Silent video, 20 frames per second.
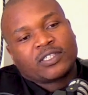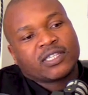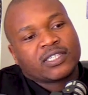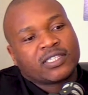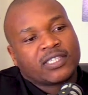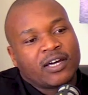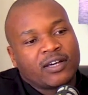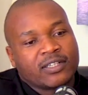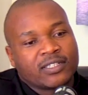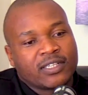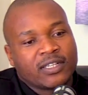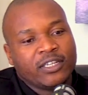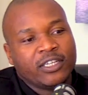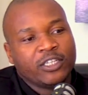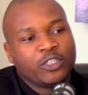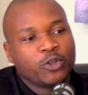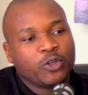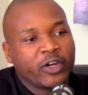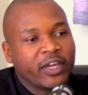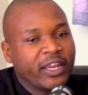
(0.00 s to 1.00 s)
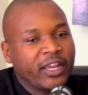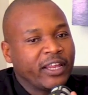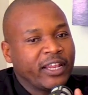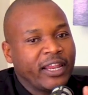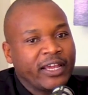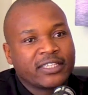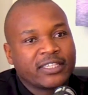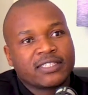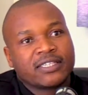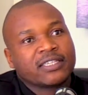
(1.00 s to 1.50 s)
six thousand each, you're getting
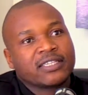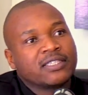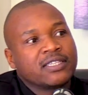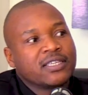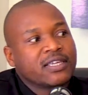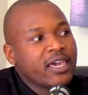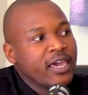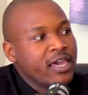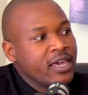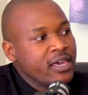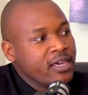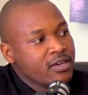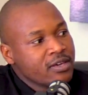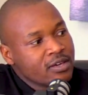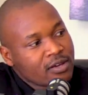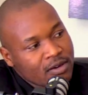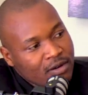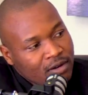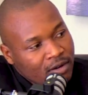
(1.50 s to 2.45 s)
like sixty K